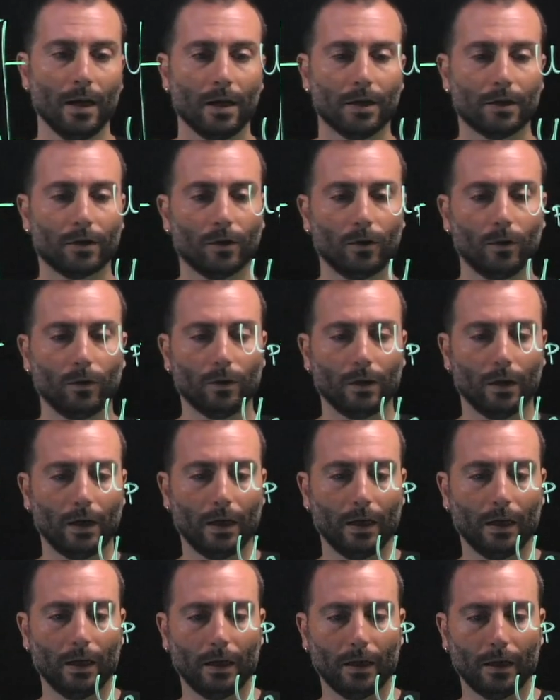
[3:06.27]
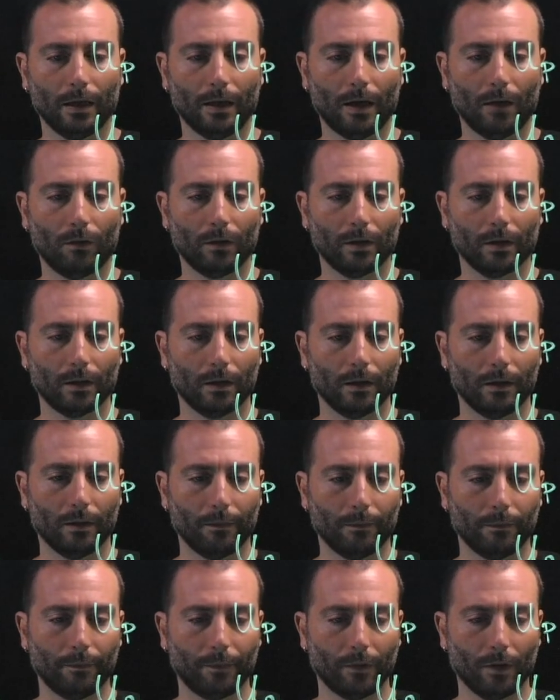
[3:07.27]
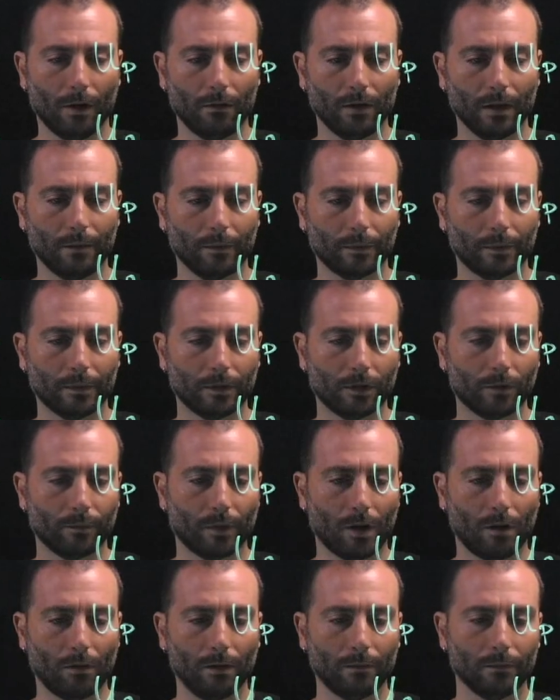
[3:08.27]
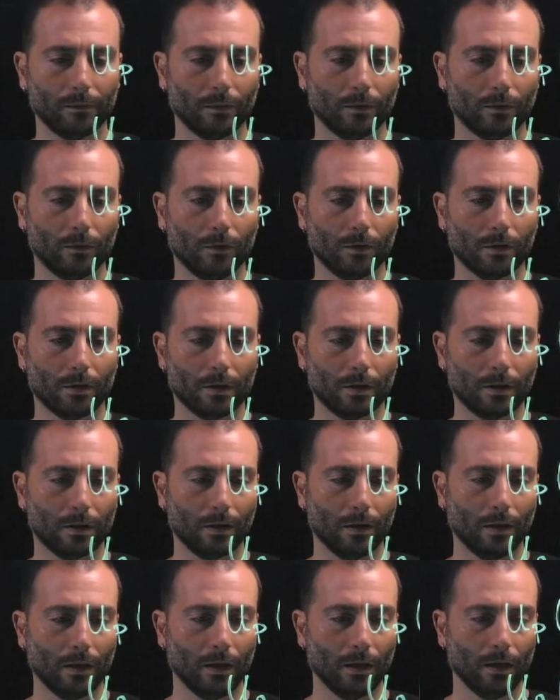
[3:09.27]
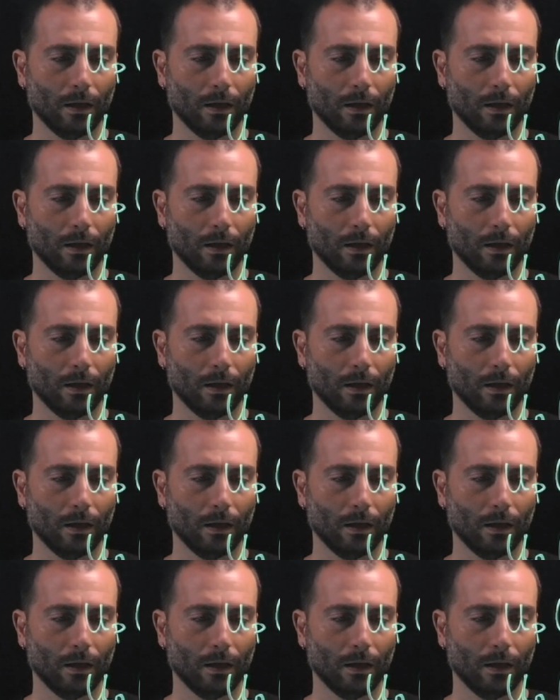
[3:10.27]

So our problem, the problem was